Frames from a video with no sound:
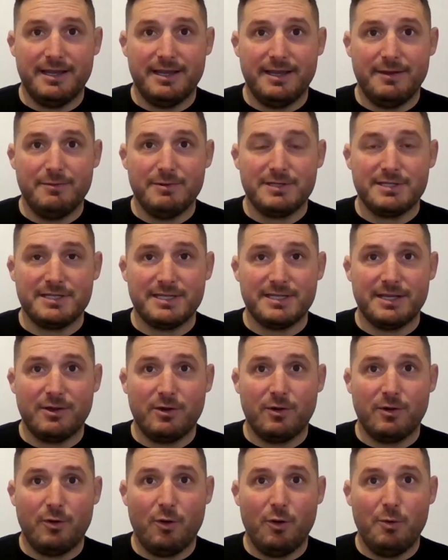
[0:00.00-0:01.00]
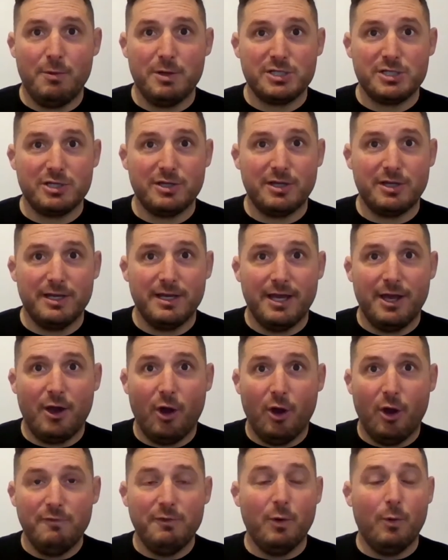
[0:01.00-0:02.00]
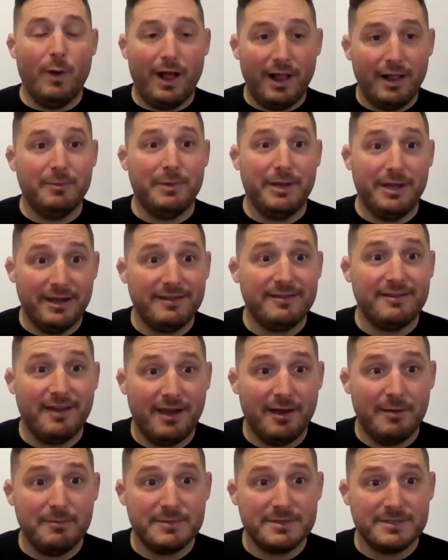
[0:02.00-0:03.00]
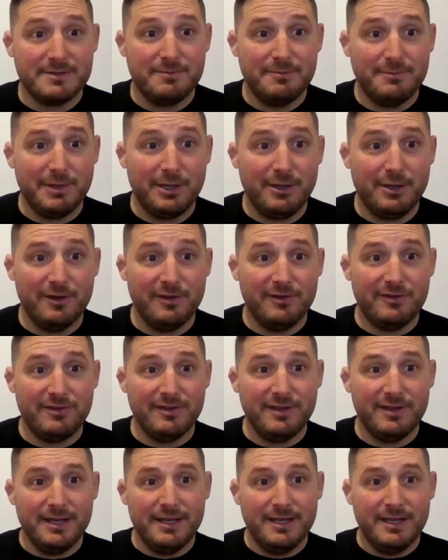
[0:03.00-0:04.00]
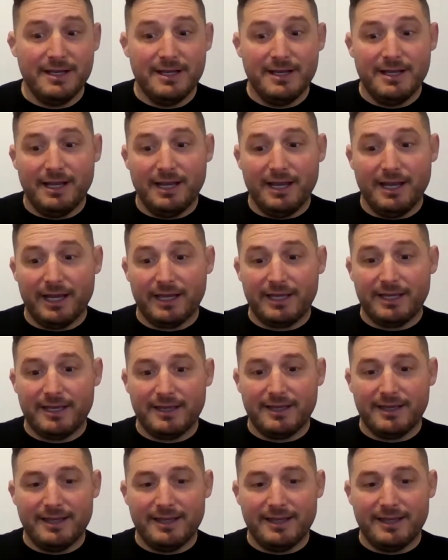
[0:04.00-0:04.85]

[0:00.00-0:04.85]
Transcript: it was almost overwhelming at times because, like,